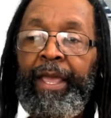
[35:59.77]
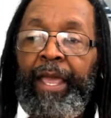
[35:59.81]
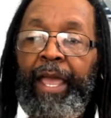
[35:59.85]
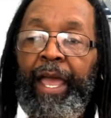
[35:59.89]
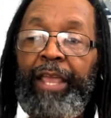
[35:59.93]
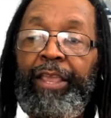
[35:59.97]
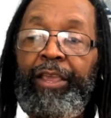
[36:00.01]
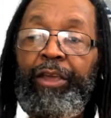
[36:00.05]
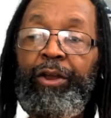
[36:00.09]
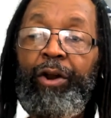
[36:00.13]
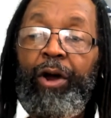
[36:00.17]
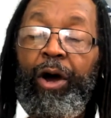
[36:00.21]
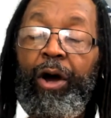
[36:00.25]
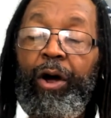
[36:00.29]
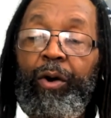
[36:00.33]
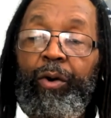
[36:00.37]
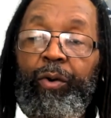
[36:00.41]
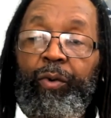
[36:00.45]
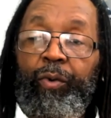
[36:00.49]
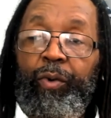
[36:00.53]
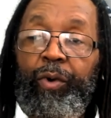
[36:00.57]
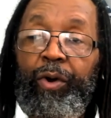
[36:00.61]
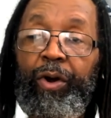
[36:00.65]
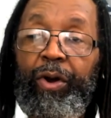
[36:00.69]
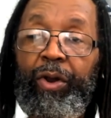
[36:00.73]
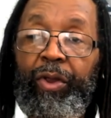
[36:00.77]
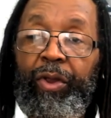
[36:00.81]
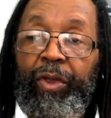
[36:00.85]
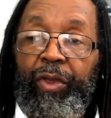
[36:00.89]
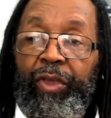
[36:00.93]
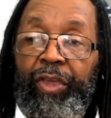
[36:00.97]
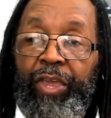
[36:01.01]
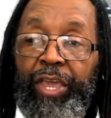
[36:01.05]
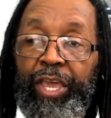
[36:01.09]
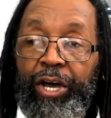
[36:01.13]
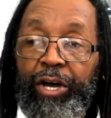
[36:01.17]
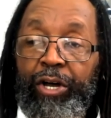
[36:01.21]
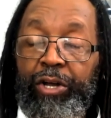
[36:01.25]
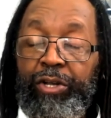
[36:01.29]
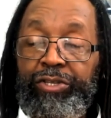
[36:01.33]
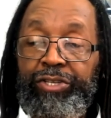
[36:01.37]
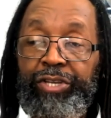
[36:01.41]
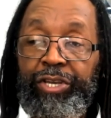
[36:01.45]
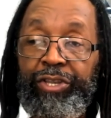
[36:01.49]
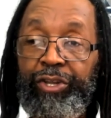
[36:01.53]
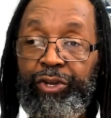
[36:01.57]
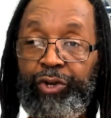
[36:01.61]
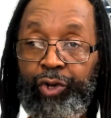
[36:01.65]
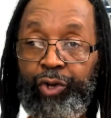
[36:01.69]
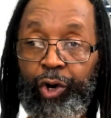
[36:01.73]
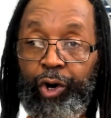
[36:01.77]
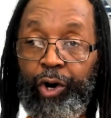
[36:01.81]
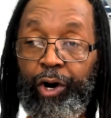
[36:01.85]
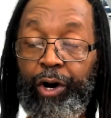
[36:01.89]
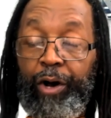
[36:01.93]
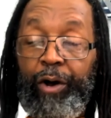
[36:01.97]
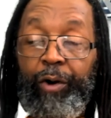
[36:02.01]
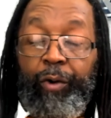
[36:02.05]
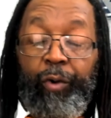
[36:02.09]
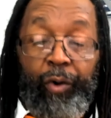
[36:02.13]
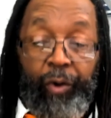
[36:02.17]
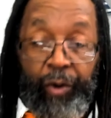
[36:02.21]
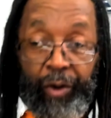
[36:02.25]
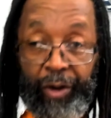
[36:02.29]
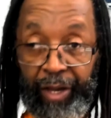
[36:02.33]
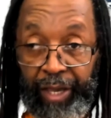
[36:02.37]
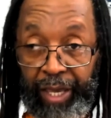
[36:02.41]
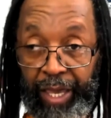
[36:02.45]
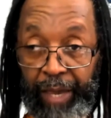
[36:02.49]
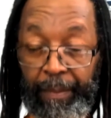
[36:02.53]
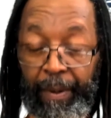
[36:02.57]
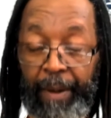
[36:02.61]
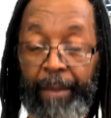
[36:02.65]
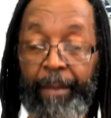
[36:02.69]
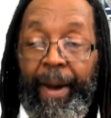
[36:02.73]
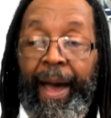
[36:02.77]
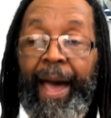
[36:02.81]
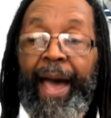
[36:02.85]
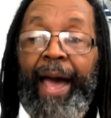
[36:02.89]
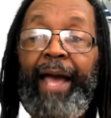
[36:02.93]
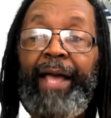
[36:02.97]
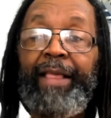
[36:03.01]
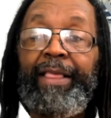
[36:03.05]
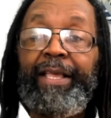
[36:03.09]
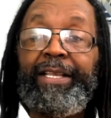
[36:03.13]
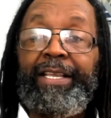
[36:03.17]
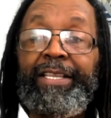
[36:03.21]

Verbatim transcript: and you don't yield to the Torah, keep in mind that the